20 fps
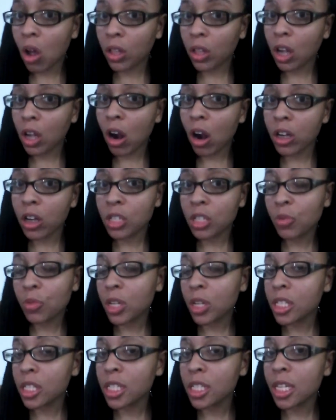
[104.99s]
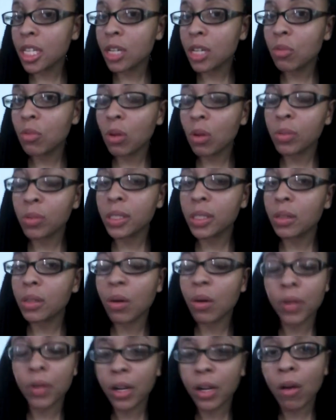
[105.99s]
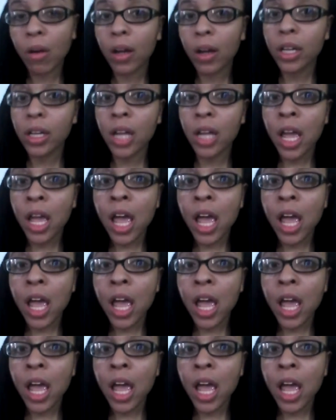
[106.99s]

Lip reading: the car so we can see what was going on?